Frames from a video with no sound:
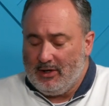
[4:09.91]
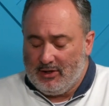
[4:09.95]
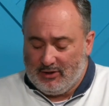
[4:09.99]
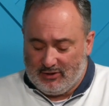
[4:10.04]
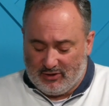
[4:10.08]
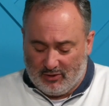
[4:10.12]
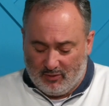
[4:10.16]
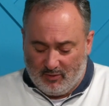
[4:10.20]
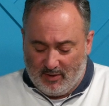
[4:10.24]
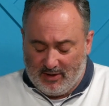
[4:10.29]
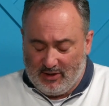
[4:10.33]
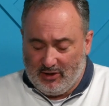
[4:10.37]

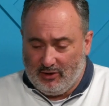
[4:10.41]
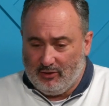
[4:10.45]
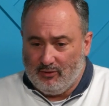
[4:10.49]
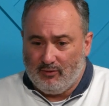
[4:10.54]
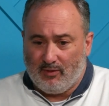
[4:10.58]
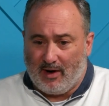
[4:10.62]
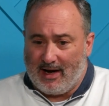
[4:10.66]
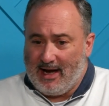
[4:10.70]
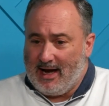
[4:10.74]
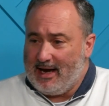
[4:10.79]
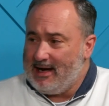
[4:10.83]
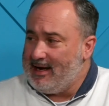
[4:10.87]
So when you
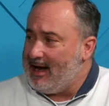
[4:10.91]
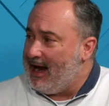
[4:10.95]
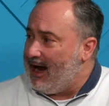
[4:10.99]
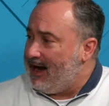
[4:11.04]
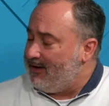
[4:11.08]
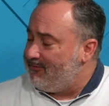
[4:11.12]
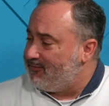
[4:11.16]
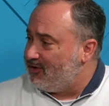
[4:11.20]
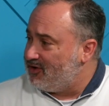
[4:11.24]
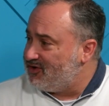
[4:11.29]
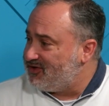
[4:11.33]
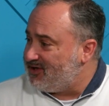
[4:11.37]
ran
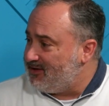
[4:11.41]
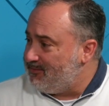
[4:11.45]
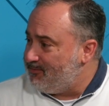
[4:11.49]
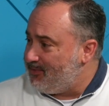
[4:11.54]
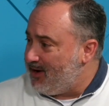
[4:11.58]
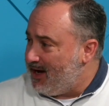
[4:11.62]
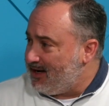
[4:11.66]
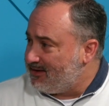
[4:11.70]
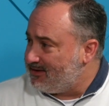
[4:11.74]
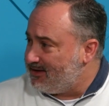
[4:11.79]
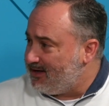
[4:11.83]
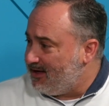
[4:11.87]
adverse
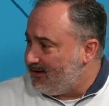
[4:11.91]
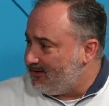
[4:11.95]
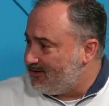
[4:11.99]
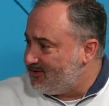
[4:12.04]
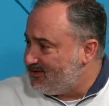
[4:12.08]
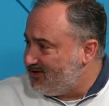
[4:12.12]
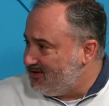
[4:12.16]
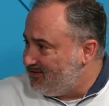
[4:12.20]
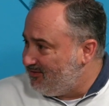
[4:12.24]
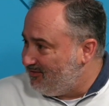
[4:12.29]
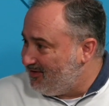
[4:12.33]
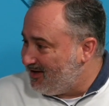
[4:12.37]
impact analyses,